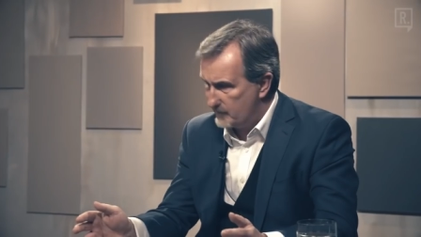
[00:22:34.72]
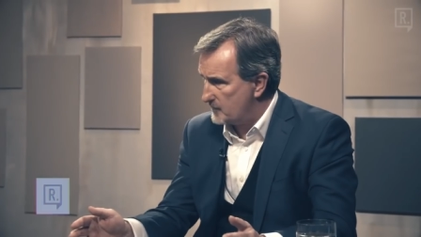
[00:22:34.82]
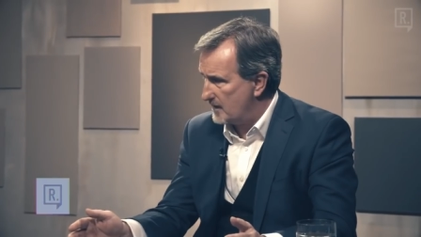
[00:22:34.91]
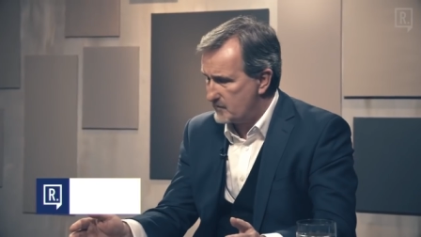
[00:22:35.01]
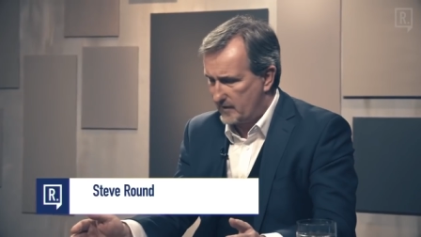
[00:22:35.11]
the
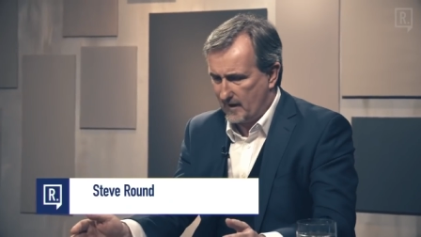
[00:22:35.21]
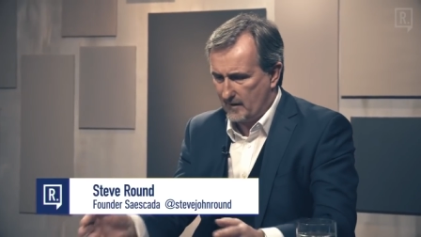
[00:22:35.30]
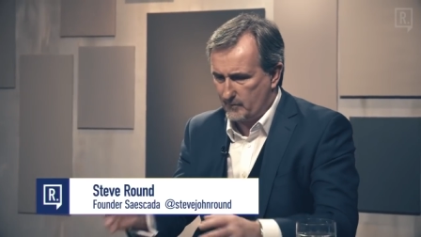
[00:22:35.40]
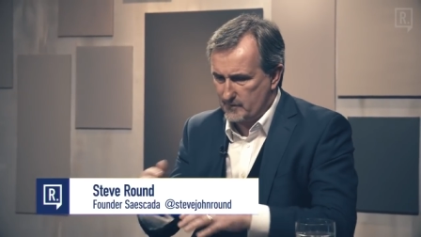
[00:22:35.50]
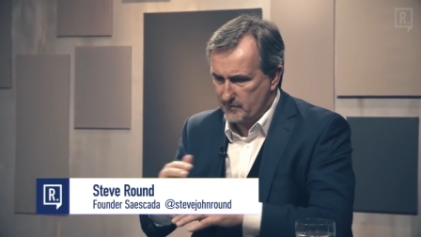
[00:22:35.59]
change
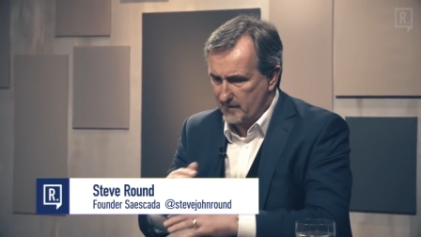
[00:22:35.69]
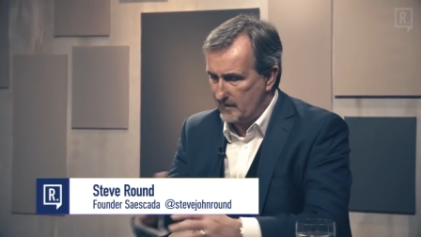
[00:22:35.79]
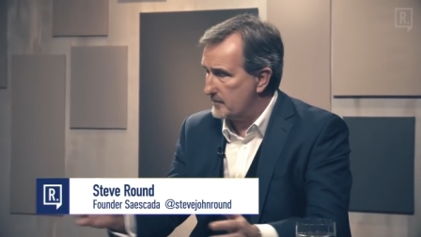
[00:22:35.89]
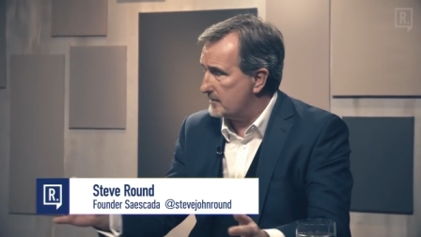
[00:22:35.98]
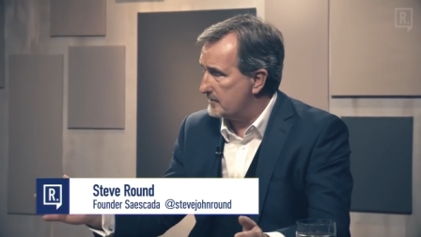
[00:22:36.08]
account, which was
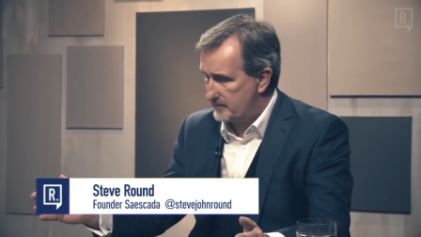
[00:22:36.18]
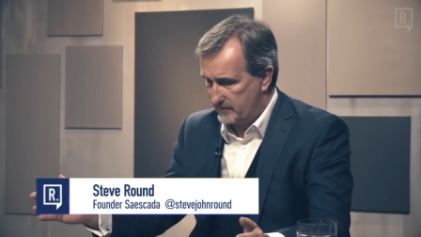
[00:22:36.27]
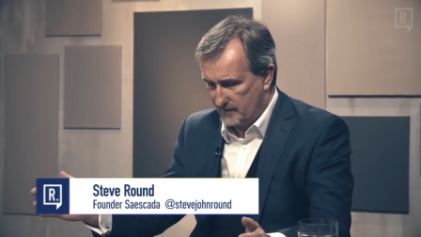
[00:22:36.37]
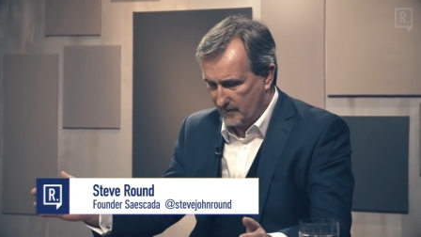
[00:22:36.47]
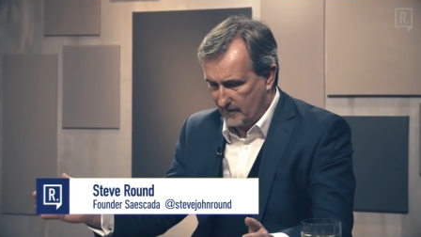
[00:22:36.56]
aimed
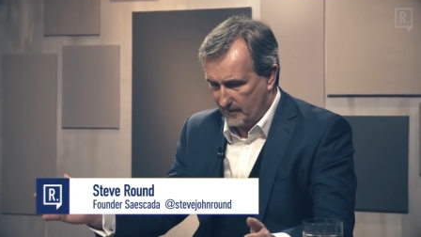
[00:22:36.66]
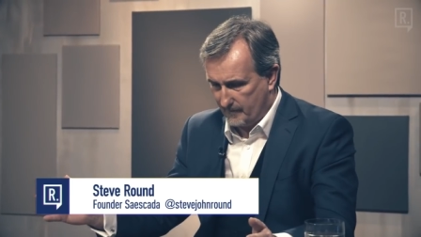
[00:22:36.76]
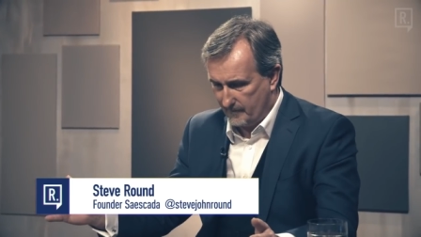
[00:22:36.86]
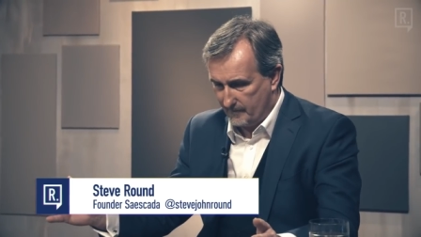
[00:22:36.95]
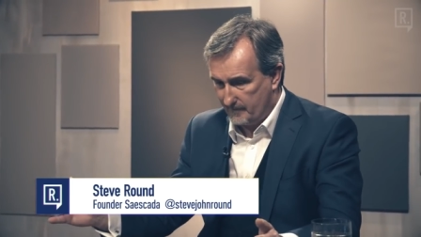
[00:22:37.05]
at
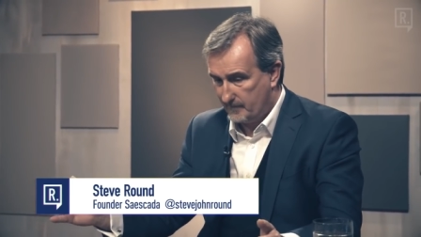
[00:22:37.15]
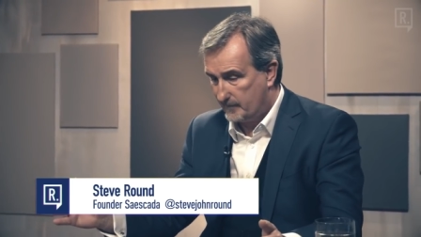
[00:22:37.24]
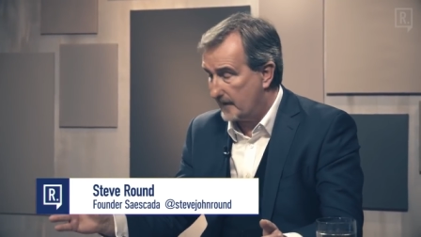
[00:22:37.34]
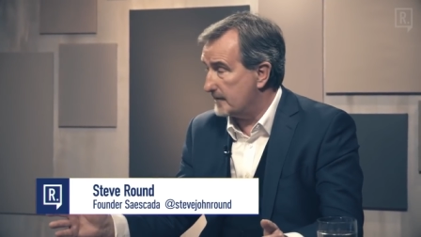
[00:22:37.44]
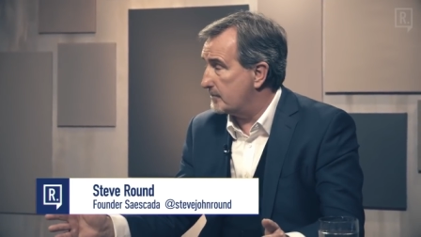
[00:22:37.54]

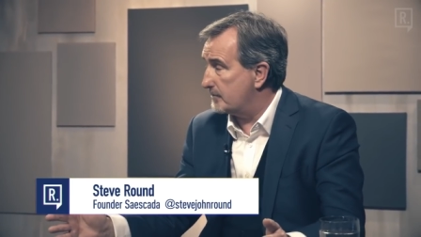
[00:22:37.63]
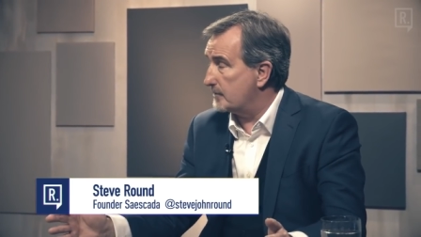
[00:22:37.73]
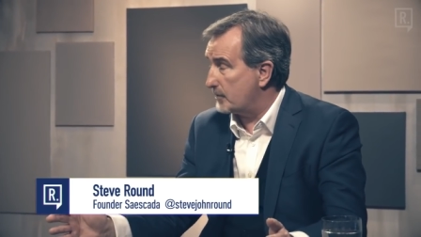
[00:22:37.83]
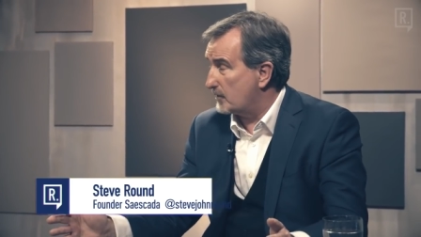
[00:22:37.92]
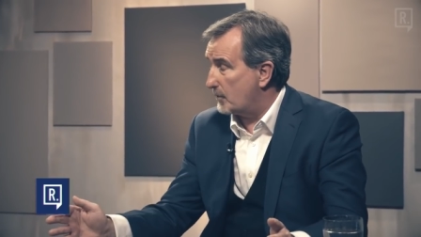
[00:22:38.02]
mainly
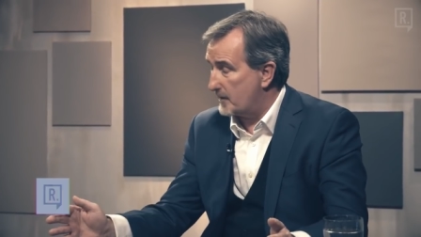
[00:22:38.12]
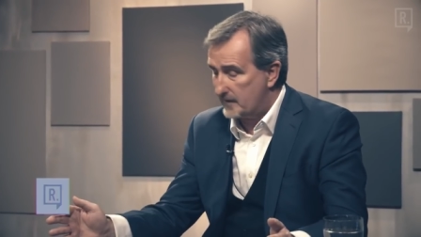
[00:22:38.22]
people on low